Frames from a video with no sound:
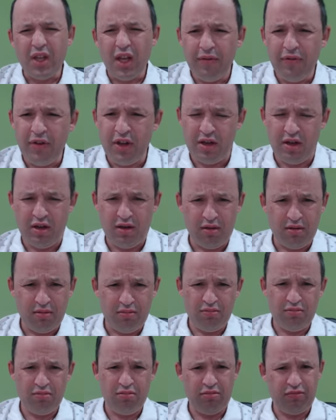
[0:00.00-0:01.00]
think, a
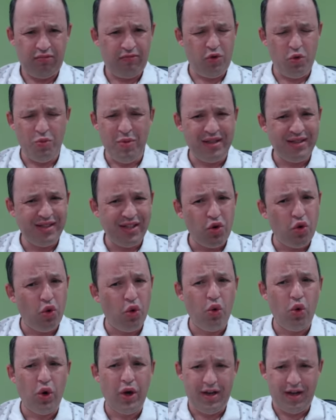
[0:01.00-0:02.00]
few months
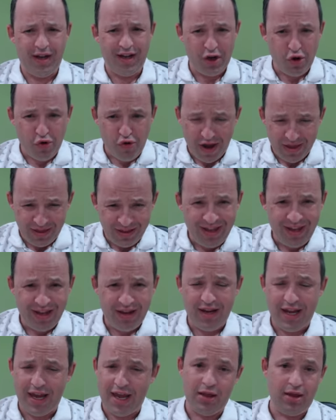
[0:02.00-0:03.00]
ago,
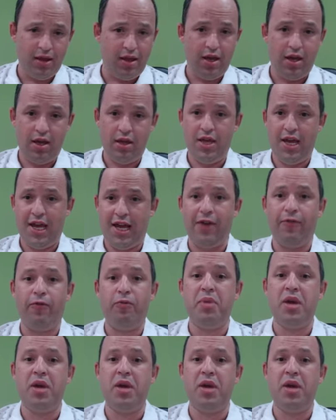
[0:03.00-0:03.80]
Grenke, and there have